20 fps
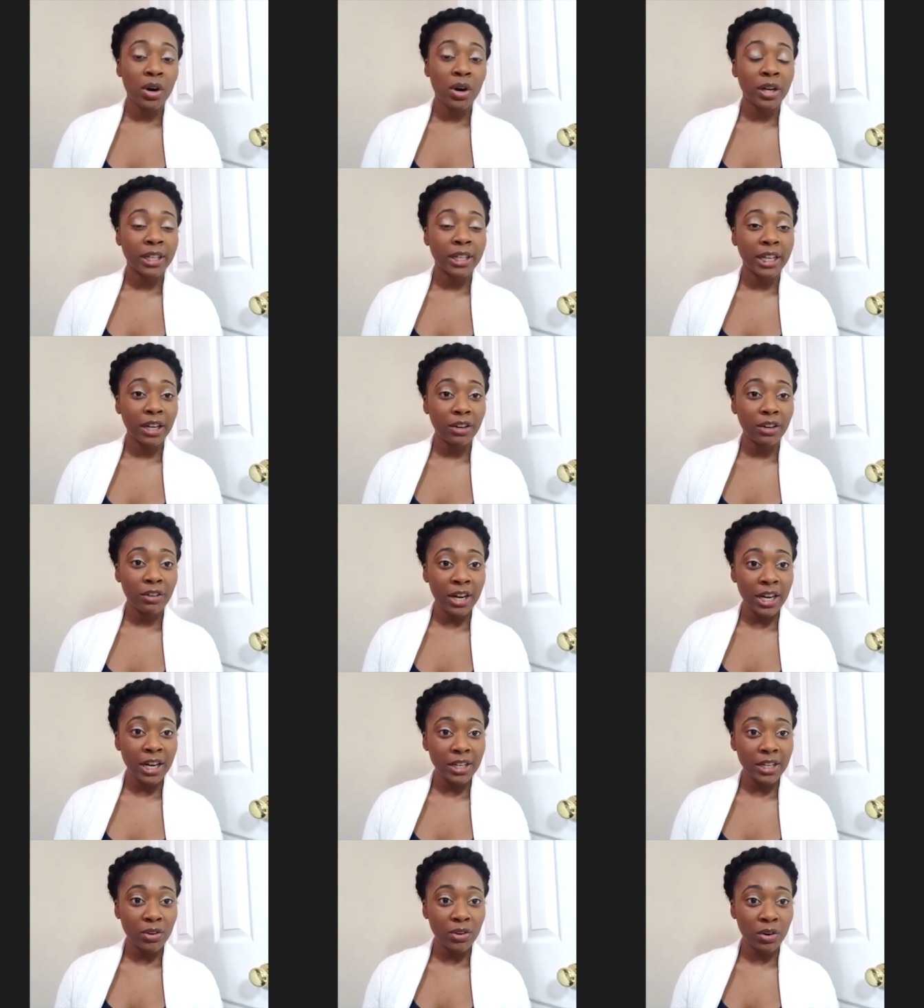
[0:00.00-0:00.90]
knit
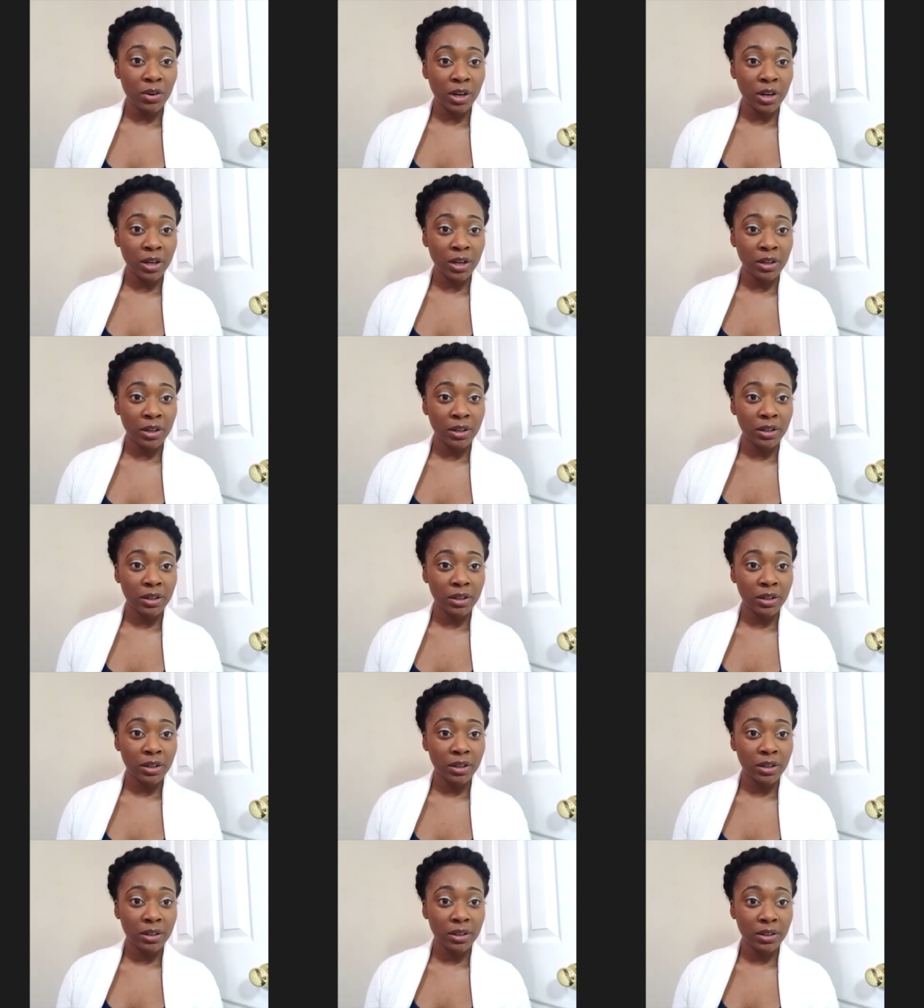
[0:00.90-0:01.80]
crate or for
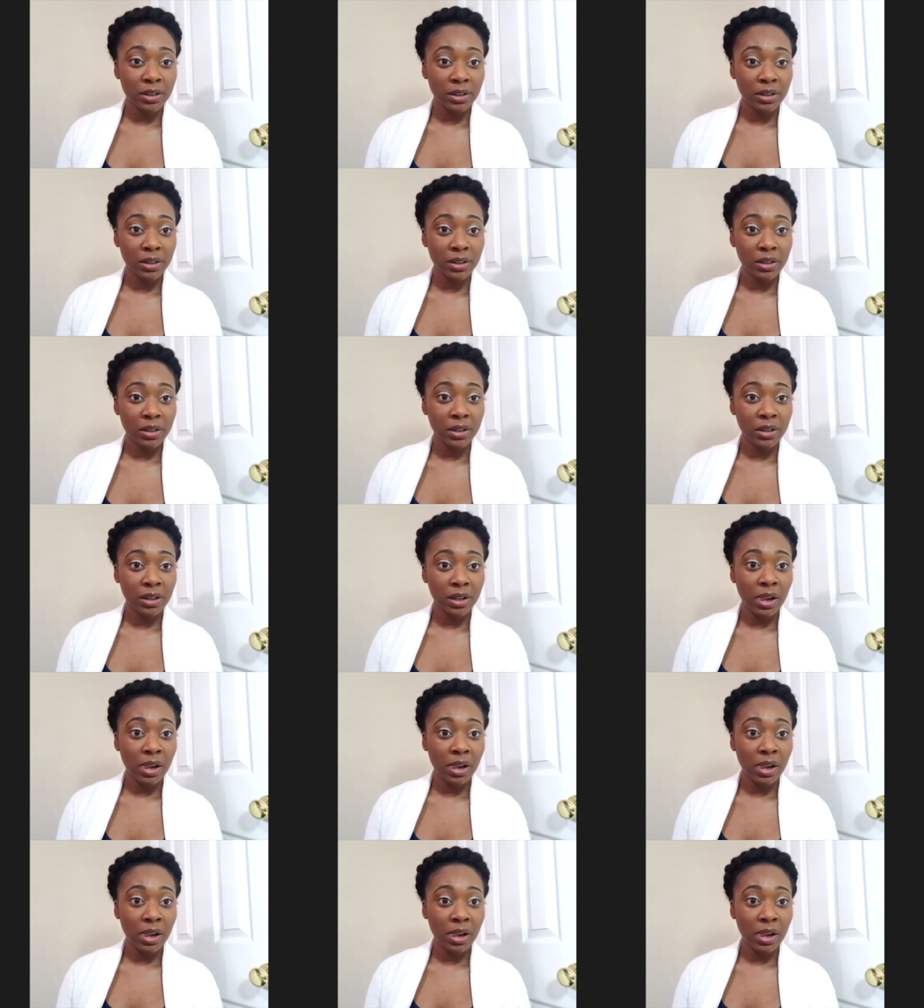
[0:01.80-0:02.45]
other companies